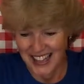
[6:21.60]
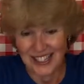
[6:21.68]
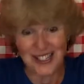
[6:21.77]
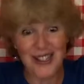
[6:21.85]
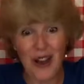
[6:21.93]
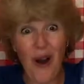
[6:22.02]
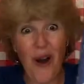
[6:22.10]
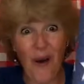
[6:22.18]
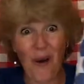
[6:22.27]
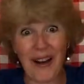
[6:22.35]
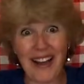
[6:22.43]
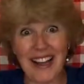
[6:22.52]
So
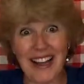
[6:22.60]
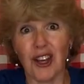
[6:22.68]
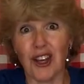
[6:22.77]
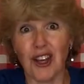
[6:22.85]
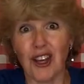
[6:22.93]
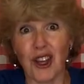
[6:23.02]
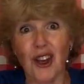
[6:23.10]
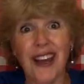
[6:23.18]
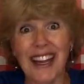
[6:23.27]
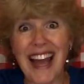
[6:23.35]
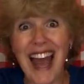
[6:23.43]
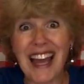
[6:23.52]
you
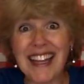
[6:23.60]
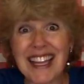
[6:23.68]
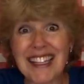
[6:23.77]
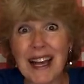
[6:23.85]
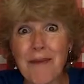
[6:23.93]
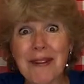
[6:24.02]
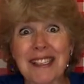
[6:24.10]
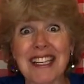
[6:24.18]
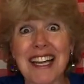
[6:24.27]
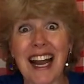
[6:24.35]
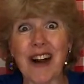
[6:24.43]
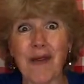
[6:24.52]
could hang these up as a
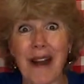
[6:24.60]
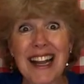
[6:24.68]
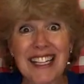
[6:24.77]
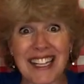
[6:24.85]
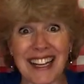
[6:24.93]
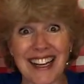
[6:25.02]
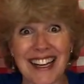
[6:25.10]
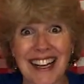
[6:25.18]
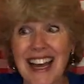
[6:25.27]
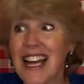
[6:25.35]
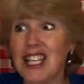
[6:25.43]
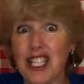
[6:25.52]
decoration.
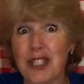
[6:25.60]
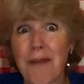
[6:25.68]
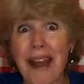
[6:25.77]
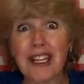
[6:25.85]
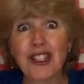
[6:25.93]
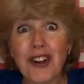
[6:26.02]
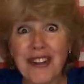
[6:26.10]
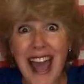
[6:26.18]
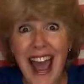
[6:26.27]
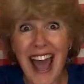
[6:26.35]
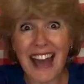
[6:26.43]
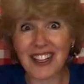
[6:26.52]
Just make sure the
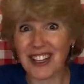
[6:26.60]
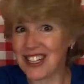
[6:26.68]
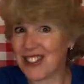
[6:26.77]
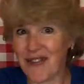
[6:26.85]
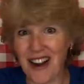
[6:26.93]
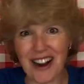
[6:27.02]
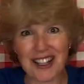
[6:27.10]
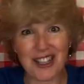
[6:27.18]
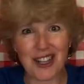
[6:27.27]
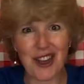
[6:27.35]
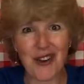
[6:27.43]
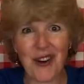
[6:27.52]
handle is very
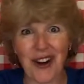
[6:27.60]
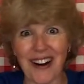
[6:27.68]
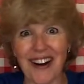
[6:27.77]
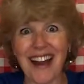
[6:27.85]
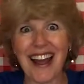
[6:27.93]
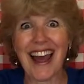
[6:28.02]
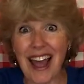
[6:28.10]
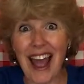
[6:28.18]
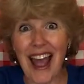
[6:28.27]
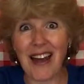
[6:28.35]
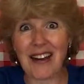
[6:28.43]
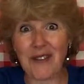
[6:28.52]
secure.
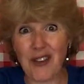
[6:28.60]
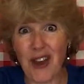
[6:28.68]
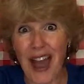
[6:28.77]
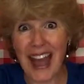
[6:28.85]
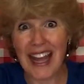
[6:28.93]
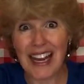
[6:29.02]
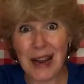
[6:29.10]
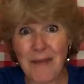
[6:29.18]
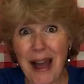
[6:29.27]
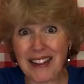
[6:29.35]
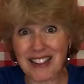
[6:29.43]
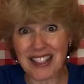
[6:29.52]
And if you hang it up
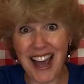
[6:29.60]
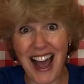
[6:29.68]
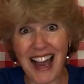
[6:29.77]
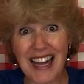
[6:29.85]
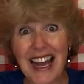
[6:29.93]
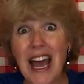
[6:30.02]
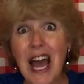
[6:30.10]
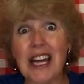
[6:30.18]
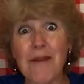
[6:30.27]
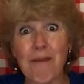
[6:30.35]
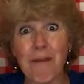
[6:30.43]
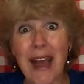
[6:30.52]
outside,
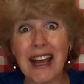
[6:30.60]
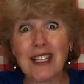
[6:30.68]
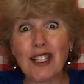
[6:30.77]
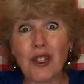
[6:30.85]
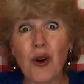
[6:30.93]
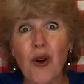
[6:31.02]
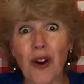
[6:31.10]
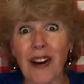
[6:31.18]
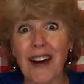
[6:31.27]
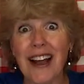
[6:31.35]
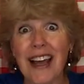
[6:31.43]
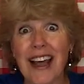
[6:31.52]
make sure
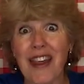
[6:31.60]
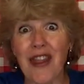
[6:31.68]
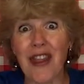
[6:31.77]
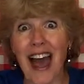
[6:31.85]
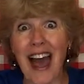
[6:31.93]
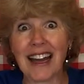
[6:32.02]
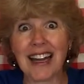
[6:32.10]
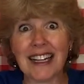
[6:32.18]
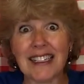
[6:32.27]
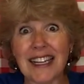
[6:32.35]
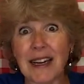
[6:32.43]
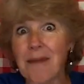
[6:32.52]
that
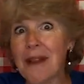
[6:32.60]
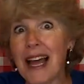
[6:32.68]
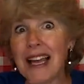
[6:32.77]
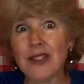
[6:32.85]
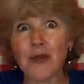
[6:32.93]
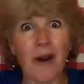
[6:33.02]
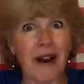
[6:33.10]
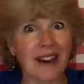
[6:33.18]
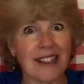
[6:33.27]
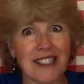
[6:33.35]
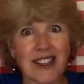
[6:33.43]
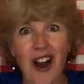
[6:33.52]
it's in a place where
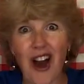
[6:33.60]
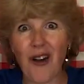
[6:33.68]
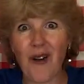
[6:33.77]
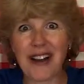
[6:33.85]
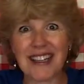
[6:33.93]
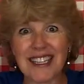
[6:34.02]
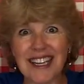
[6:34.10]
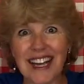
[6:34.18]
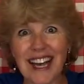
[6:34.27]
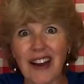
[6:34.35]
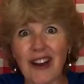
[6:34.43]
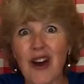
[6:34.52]
it's not going to
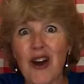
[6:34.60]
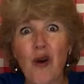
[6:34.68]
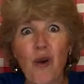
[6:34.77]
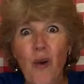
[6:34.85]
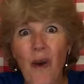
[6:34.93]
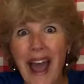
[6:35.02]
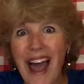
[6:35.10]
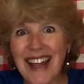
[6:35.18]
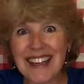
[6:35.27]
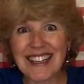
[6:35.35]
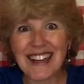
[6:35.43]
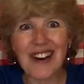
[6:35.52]
get
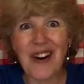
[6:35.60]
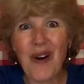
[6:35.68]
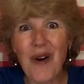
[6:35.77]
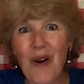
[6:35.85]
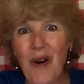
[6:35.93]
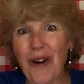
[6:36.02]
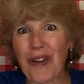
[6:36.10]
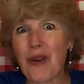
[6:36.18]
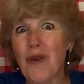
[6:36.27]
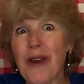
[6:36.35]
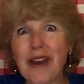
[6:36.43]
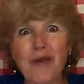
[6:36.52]
wet or the
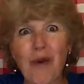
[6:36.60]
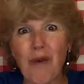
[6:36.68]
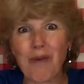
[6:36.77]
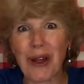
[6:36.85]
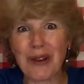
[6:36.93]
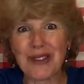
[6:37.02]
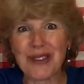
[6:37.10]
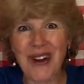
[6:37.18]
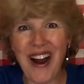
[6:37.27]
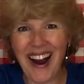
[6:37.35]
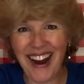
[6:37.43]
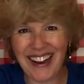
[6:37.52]
wind won't blow too
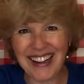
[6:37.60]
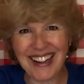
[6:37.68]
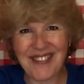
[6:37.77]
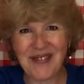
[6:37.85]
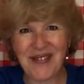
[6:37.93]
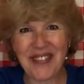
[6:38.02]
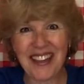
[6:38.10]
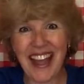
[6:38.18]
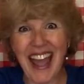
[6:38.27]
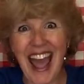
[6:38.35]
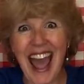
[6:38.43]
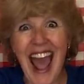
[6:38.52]
hard.
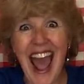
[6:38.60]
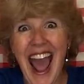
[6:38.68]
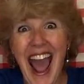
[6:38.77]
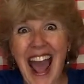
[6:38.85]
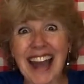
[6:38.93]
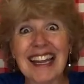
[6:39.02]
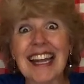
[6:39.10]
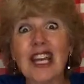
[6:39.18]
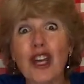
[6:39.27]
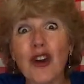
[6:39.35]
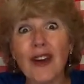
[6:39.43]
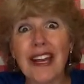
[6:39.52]
And
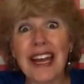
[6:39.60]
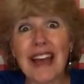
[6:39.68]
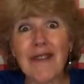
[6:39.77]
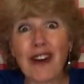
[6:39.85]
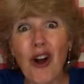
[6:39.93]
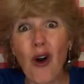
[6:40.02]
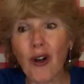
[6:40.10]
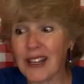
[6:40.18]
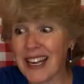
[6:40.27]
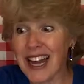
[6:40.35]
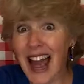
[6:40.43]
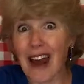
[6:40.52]
you could even hold
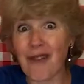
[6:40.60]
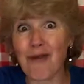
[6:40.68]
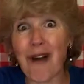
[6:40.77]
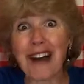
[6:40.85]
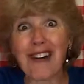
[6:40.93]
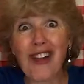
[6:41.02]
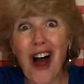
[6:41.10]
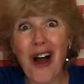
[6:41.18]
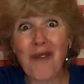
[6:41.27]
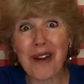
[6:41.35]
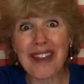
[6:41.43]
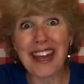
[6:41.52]
it and run along
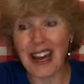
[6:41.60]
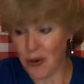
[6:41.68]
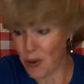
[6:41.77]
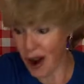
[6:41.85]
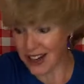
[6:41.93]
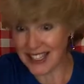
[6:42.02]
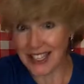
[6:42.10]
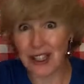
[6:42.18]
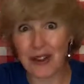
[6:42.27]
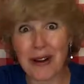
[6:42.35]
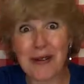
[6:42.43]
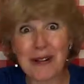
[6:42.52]
with it and watch the
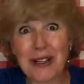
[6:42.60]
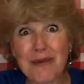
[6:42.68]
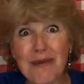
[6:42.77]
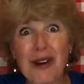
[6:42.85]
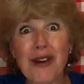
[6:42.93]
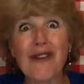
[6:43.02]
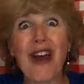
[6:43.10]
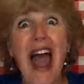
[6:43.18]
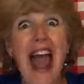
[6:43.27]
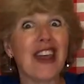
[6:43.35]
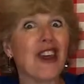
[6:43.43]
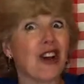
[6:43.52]
streamers move.
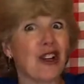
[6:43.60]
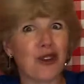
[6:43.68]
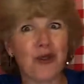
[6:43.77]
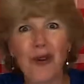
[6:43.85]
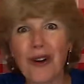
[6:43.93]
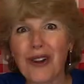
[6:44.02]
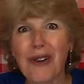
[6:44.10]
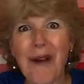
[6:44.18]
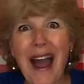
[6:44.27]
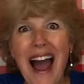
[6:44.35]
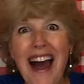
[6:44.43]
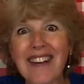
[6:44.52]
You can twirl
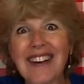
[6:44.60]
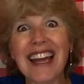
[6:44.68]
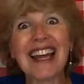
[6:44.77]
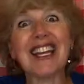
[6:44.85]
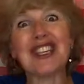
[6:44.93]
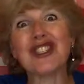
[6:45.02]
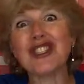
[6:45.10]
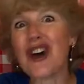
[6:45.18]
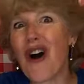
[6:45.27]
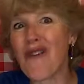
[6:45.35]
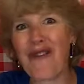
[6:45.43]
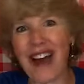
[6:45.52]
around. It is
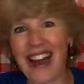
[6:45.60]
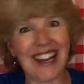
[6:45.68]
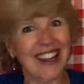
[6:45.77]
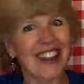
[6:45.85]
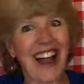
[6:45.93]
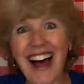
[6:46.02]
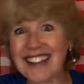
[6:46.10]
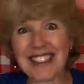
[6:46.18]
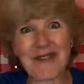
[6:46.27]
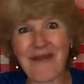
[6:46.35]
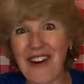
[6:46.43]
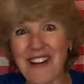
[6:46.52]
so fun. Lots
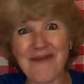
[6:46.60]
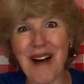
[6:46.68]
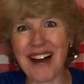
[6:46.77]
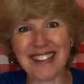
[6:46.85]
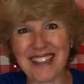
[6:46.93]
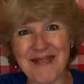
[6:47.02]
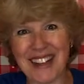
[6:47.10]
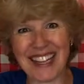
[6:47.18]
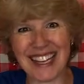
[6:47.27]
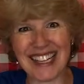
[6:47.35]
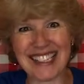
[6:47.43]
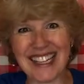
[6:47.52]
of fun
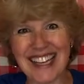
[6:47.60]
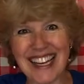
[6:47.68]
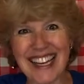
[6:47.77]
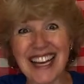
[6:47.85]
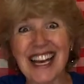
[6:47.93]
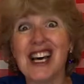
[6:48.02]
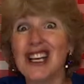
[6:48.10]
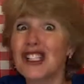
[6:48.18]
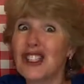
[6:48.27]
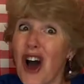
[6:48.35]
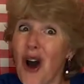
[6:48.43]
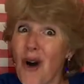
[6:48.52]
possibilities.
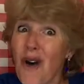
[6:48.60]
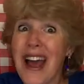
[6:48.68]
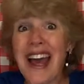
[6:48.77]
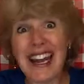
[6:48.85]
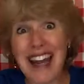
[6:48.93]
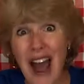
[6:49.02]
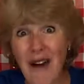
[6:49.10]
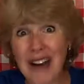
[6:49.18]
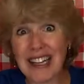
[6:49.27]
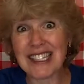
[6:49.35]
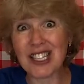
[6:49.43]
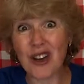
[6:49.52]
So now
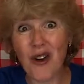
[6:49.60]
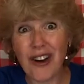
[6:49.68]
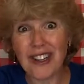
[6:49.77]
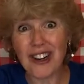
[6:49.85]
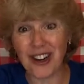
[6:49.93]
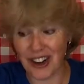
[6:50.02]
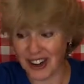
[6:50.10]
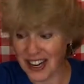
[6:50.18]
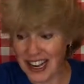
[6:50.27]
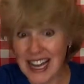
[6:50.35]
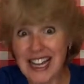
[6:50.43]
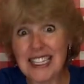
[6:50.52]
it's your turn
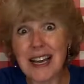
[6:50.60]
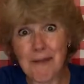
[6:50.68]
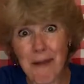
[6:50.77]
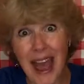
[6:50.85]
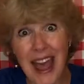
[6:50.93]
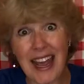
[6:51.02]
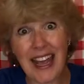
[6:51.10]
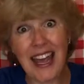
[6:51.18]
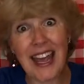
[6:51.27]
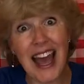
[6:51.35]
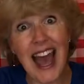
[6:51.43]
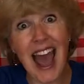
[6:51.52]
to make
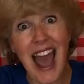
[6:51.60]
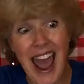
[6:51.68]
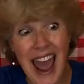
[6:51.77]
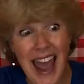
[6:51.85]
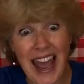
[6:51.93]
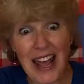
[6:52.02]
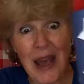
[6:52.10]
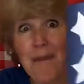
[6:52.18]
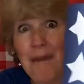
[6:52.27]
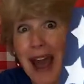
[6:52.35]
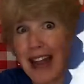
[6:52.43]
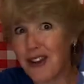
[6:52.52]
a
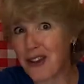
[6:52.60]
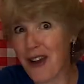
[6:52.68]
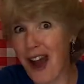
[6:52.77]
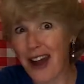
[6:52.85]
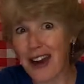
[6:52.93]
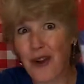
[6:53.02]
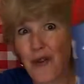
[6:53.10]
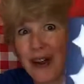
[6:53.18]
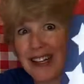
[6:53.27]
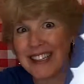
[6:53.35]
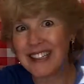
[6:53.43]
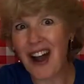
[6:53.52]
patriotic
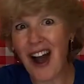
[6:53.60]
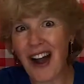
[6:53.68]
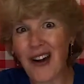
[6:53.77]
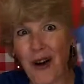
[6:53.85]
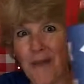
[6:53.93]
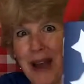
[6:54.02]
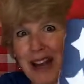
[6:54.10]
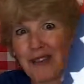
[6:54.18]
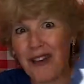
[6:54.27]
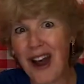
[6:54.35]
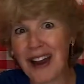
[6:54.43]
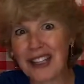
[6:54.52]
windsock or
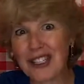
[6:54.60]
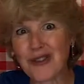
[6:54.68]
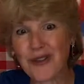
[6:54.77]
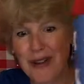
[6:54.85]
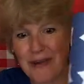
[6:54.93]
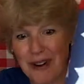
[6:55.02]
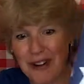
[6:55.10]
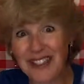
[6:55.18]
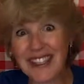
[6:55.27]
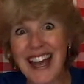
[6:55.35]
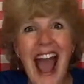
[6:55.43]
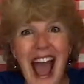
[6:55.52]
patriotic streamers,
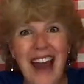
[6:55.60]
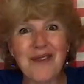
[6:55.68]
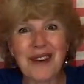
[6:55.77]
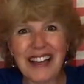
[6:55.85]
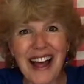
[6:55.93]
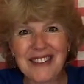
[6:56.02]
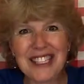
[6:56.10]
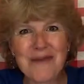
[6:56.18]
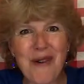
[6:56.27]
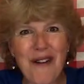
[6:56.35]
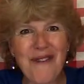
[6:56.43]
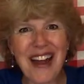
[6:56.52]
and we'll have some
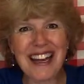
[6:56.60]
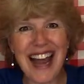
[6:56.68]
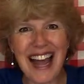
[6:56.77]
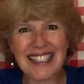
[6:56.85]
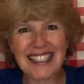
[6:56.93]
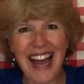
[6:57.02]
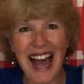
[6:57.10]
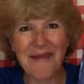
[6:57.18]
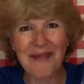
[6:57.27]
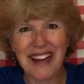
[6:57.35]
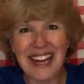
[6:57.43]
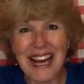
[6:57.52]
more fun next
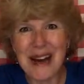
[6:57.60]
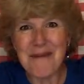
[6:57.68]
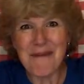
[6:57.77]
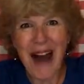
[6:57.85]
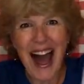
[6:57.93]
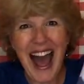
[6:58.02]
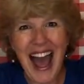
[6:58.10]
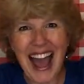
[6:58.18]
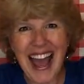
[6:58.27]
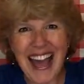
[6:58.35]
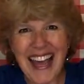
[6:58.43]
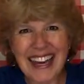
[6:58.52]
time.
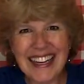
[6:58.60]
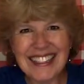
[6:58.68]
Bye!